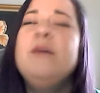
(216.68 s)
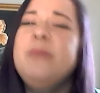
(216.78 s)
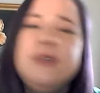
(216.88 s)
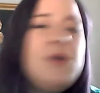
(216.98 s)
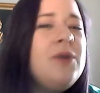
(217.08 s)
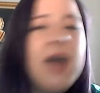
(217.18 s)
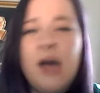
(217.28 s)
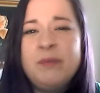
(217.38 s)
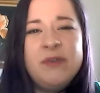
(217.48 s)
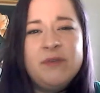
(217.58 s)
But don't
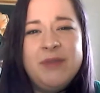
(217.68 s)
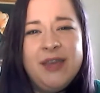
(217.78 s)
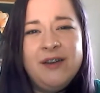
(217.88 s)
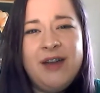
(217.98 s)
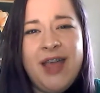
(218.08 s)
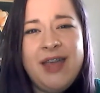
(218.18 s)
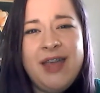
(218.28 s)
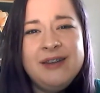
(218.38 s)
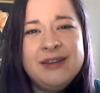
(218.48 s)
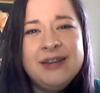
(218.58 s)
copy from the internet.
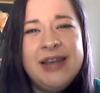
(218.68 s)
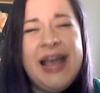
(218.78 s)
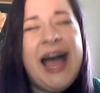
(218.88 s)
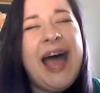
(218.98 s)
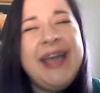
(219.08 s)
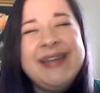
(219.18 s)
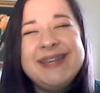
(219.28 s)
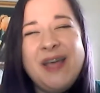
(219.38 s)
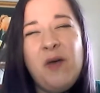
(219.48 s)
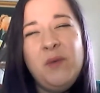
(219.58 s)
I can
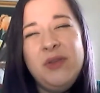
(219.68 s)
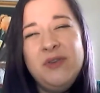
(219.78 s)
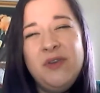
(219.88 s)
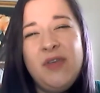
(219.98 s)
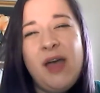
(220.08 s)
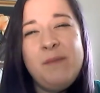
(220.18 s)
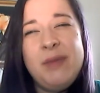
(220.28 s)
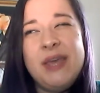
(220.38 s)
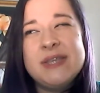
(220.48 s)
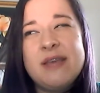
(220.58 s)
tell when you do that
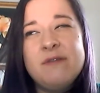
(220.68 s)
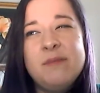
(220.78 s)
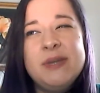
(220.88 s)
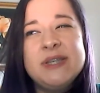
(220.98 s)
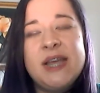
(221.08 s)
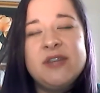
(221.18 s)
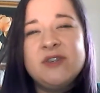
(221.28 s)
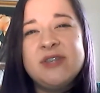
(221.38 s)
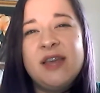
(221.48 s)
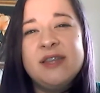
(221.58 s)
because everybody's
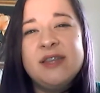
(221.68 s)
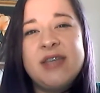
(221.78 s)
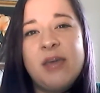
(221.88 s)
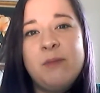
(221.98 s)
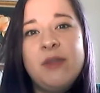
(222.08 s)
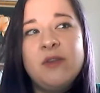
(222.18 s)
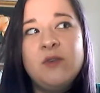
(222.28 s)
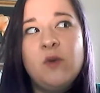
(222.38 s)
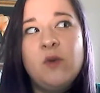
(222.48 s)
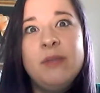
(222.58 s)
answers sound the same and they're
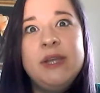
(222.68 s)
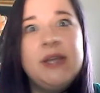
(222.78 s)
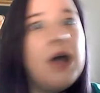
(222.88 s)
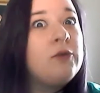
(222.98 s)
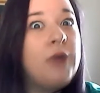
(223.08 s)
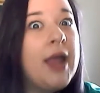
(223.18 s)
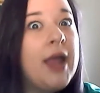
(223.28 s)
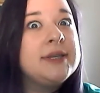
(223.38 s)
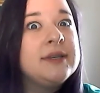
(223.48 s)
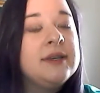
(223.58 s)
normally not
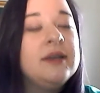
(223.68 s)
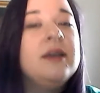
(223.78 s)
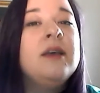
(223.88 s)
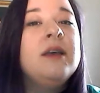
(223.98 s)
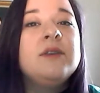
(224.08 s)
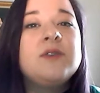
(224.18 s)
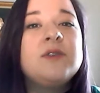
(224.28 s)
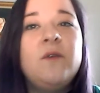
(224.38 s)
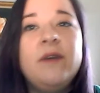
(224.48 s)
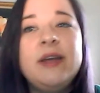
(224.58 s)
right.
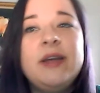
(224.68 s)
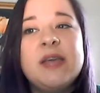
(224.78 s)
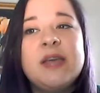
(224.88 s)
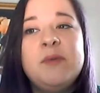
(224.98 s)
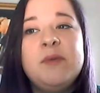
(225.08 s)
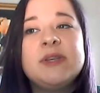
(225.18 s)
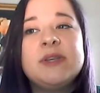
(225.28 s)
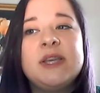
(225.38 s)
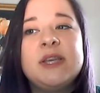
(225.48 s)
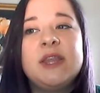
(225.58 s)
So, for example, there's
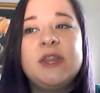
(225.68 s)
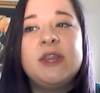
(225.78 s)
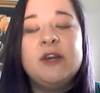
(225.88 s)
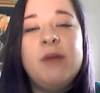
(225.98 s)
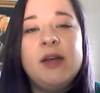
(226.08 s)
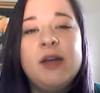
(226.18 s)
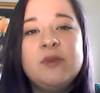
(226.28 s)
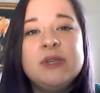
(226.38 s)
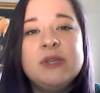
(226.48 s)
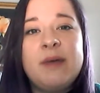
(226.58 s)
the third
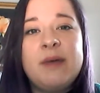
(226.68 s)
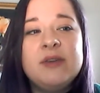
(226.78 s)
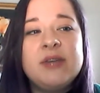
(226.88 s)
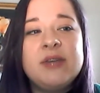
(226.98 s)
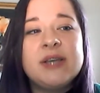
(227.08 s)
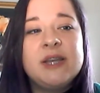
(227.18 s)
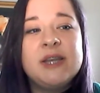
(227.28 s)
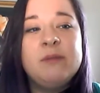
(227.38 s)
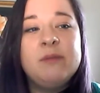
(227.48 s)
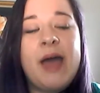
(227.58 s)
module is about Utah
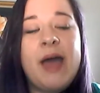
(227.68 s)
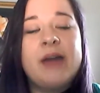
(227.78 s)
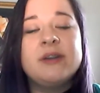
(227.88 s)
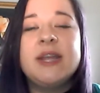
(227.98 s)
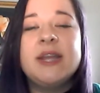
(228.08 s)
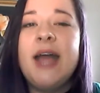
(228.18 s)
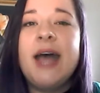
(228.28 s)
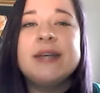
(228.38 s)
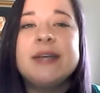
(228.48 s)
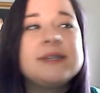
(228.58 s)
settlement patterns, and it
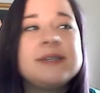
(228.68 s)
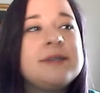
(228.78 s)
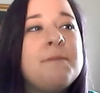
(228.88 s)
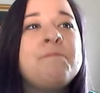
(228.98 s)
asks,